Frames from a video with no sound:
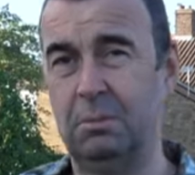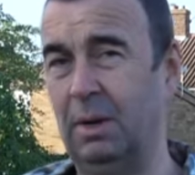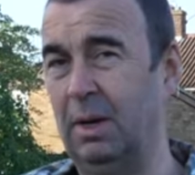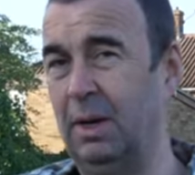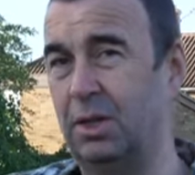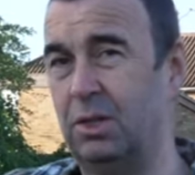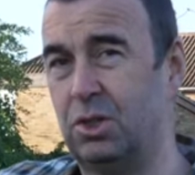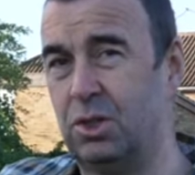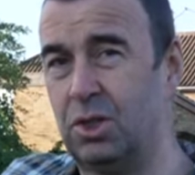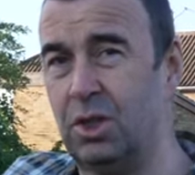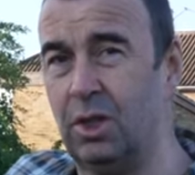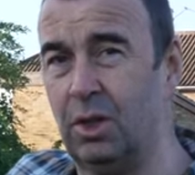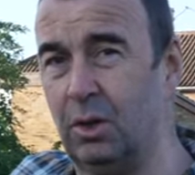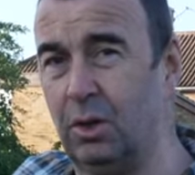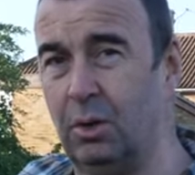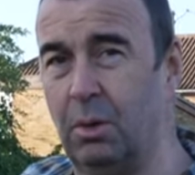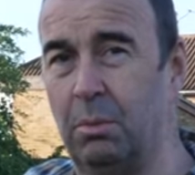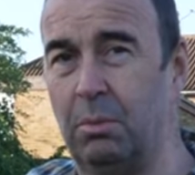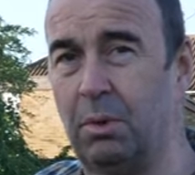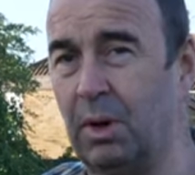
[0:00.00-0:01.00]
managed
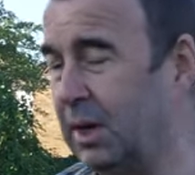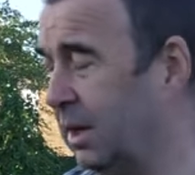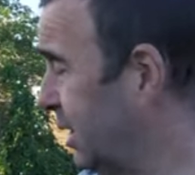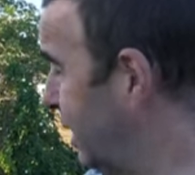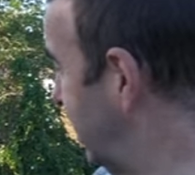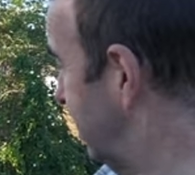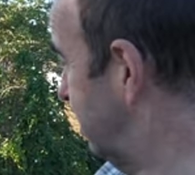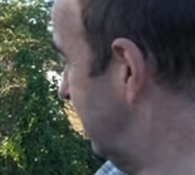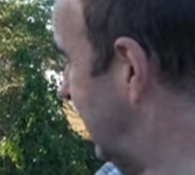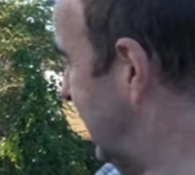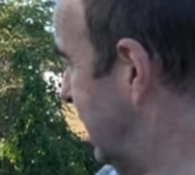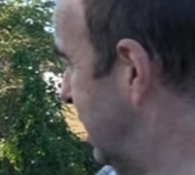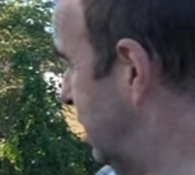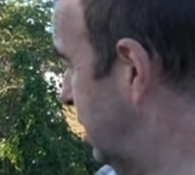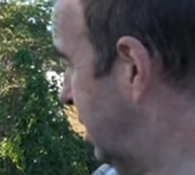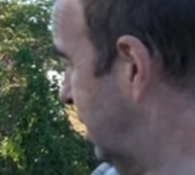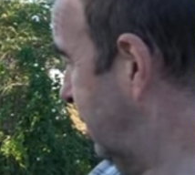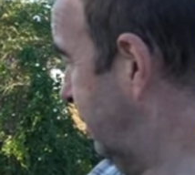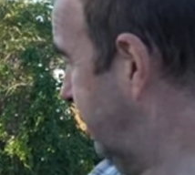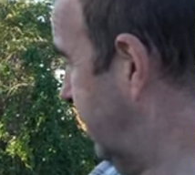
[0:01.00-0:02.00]
to bring the
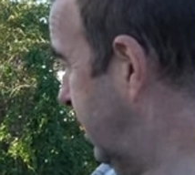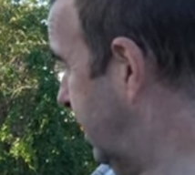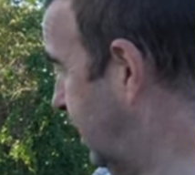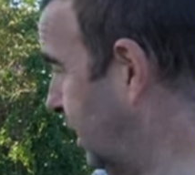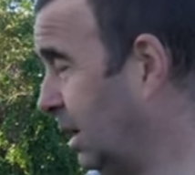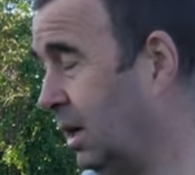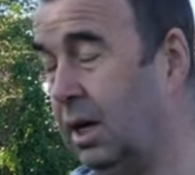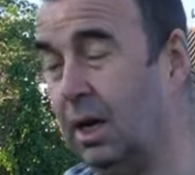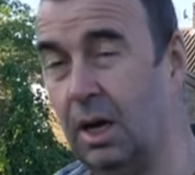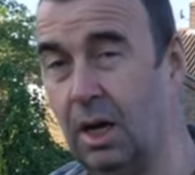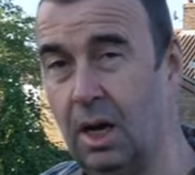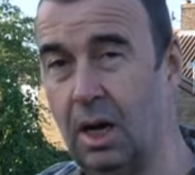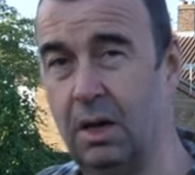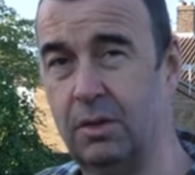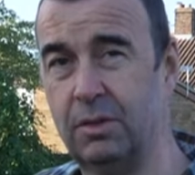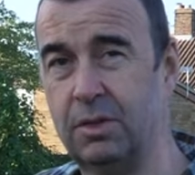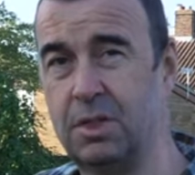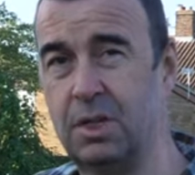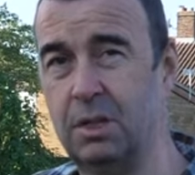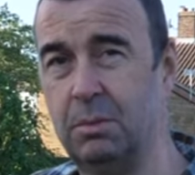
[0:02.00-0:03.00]
beehive
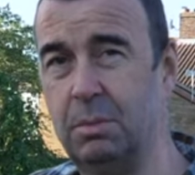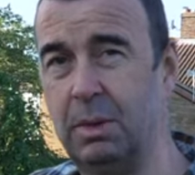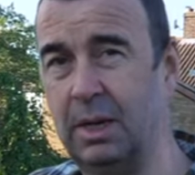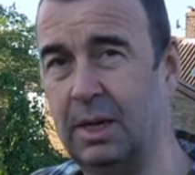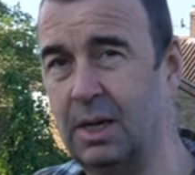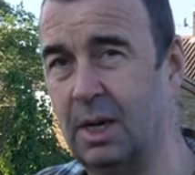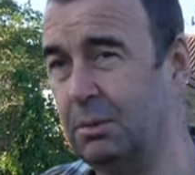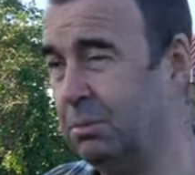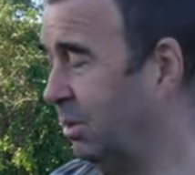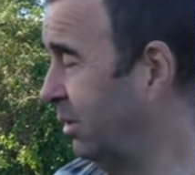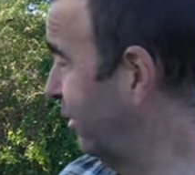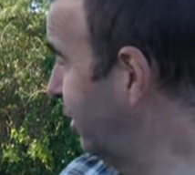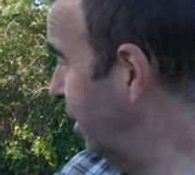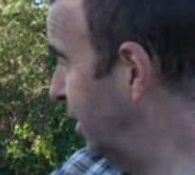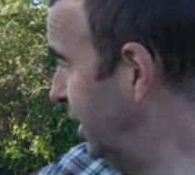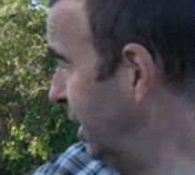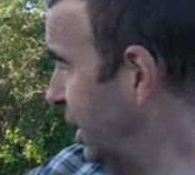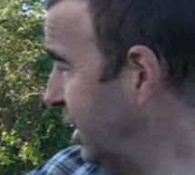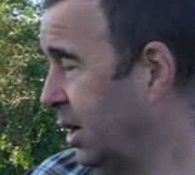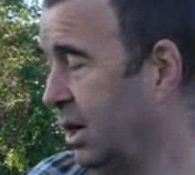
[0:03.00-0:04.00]
over to the pickup, we've got
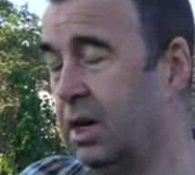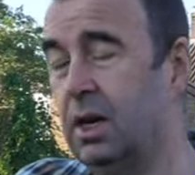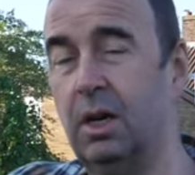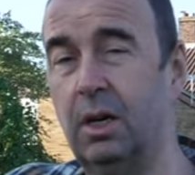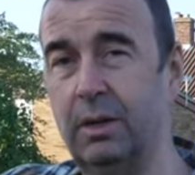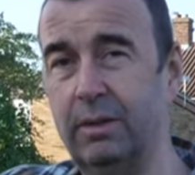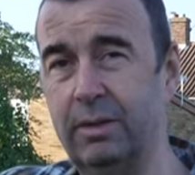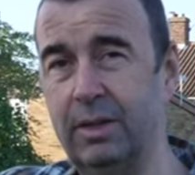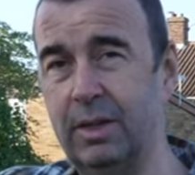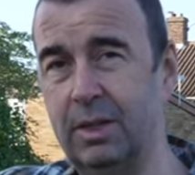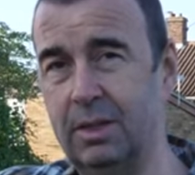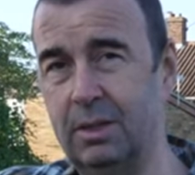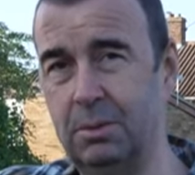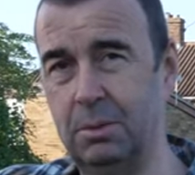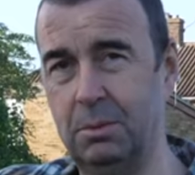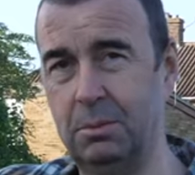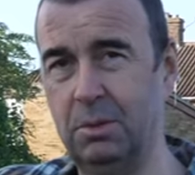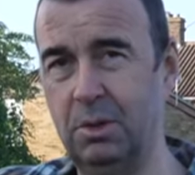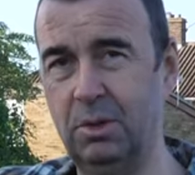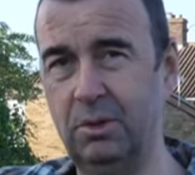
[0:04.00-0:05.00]
another hive here that
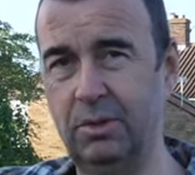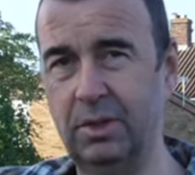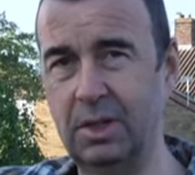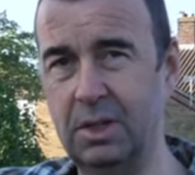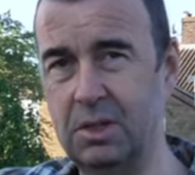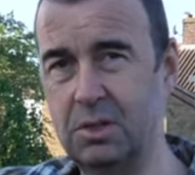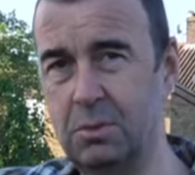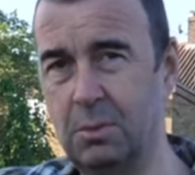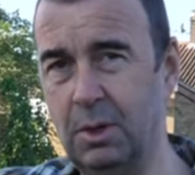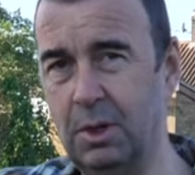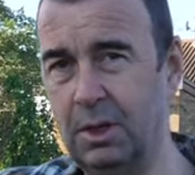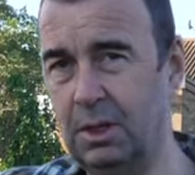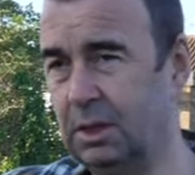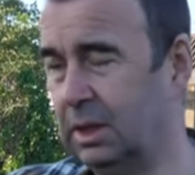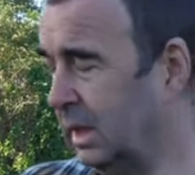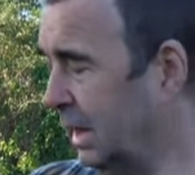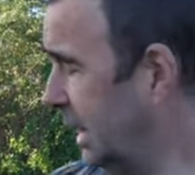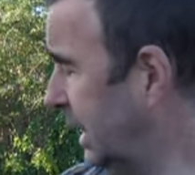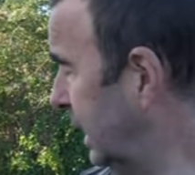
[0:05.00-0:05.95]
we're moving as well.